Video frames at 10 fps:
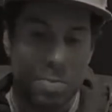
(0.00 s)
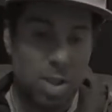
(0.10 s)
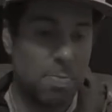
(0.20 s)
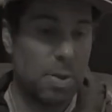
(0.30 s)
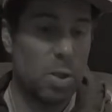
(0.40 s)

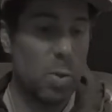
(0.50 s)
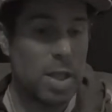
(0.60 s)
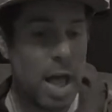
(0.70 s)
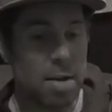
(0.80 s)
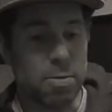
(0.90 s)
It's been
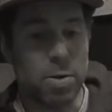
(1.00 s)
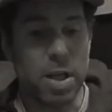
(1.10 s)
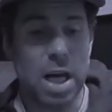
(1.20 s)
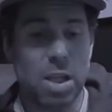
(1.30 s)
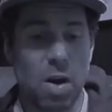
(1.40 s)
doing that for a
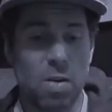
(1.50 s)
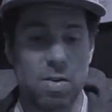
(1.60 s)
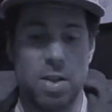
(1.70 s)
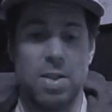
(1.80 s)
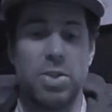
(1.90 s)
lot longer
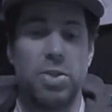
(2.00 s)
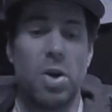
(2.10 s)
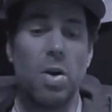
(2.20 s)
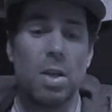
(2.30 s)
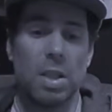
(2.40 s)
than this
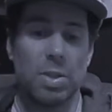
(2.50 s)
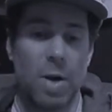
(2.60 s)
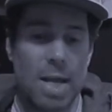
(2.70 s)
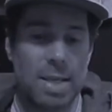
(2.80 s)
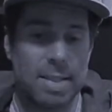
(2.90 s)
star cluster
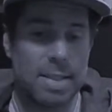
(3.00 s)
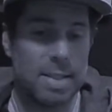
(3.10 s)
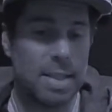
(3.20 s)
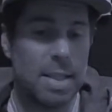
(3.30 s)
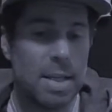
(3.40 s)
has
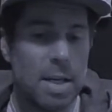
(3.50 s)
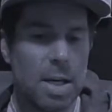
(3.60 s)
existed.